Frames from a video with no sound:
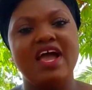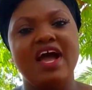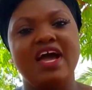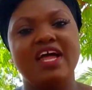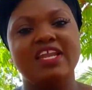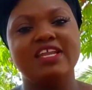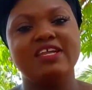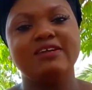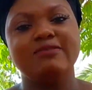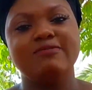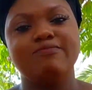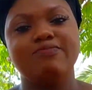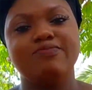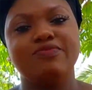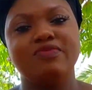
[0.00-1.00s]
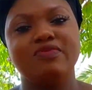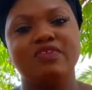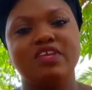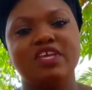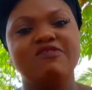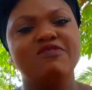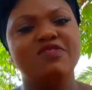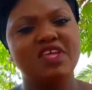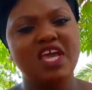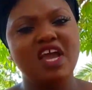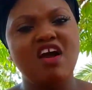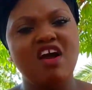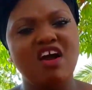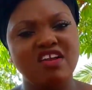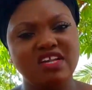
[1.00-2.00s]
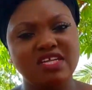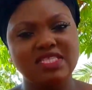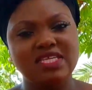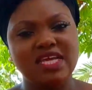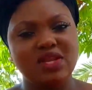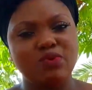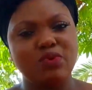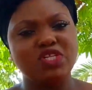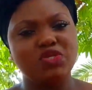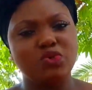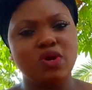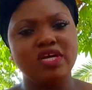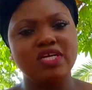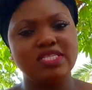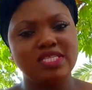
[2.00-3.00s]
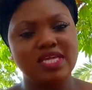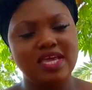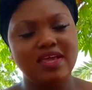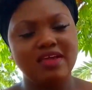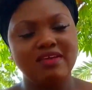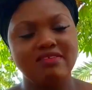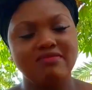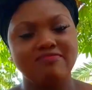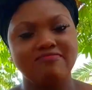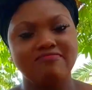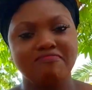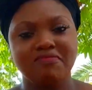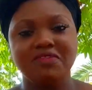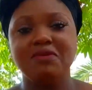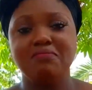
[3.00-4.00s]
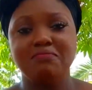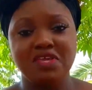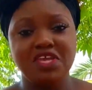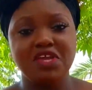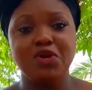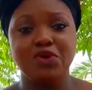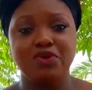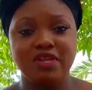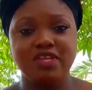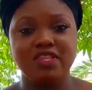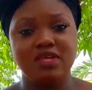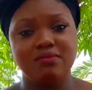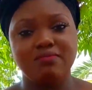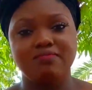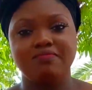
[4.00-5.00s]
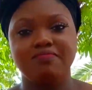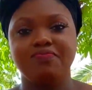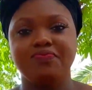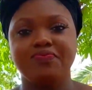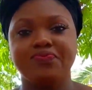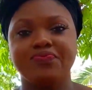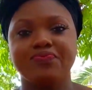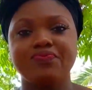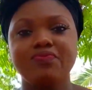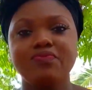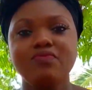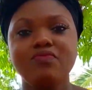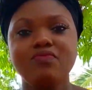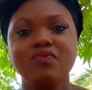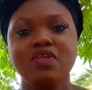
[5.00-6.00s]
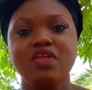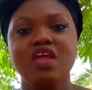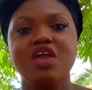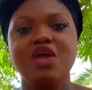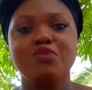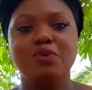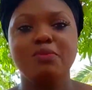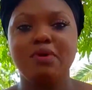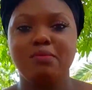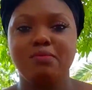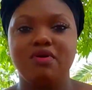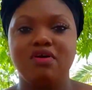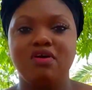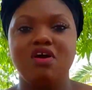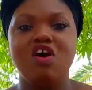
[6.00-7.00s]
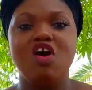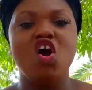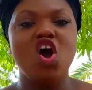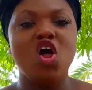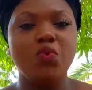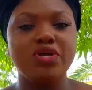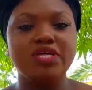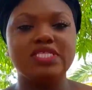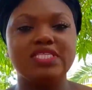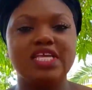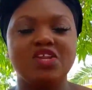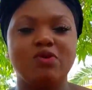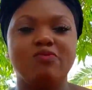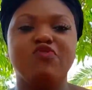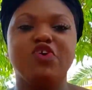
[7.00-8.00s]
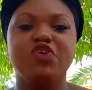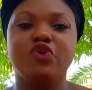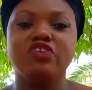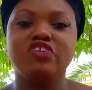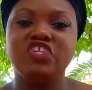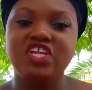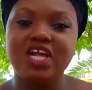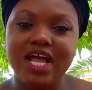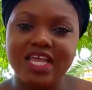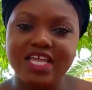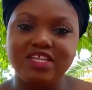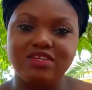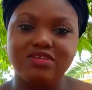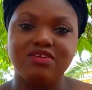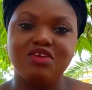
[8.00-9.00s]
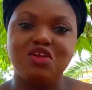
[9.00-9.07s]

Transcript: And if they understand what you are saying, it may hurt them. Remember, always stand up for your child.